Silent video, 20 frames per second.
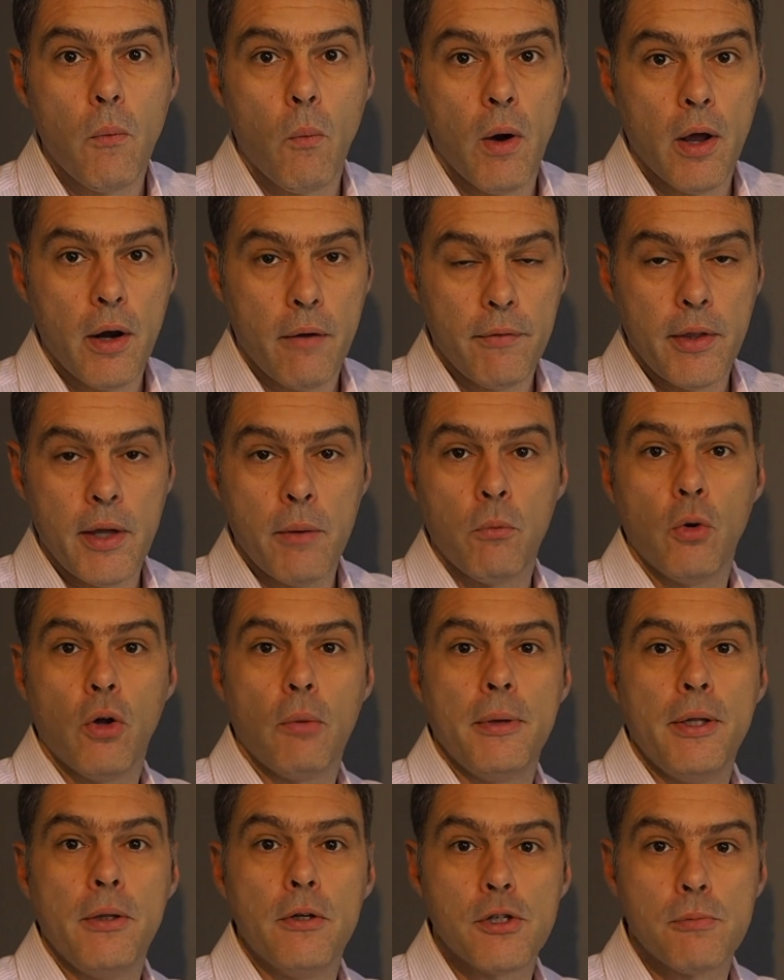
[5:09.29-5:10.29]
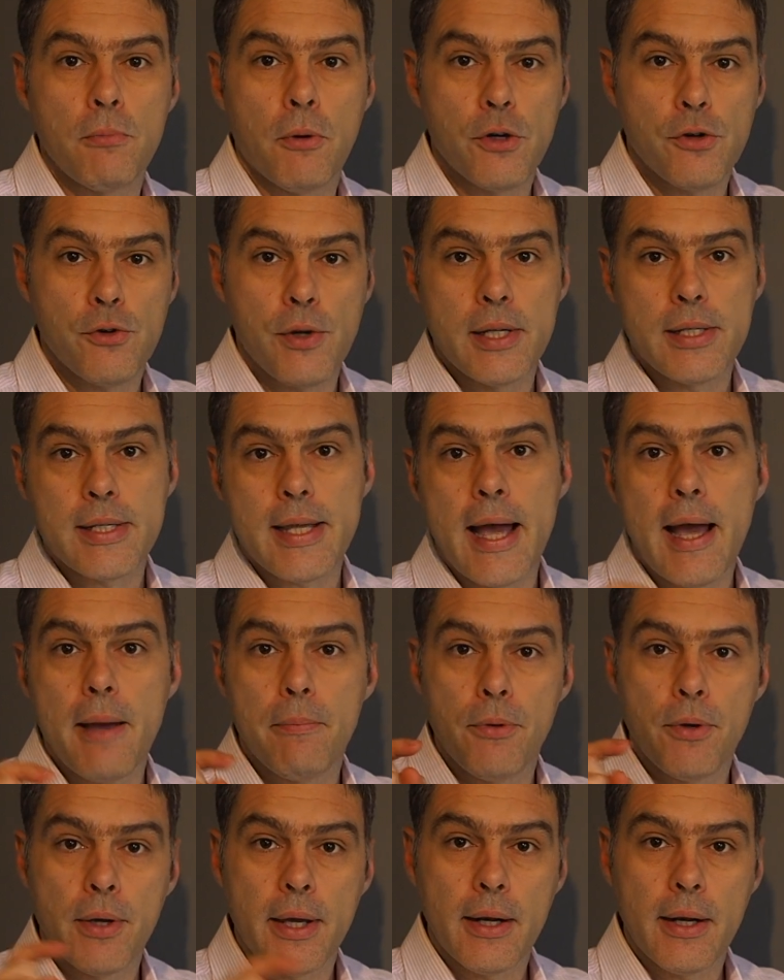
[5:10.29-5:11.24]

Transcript: One of them will be the SmartTrans app.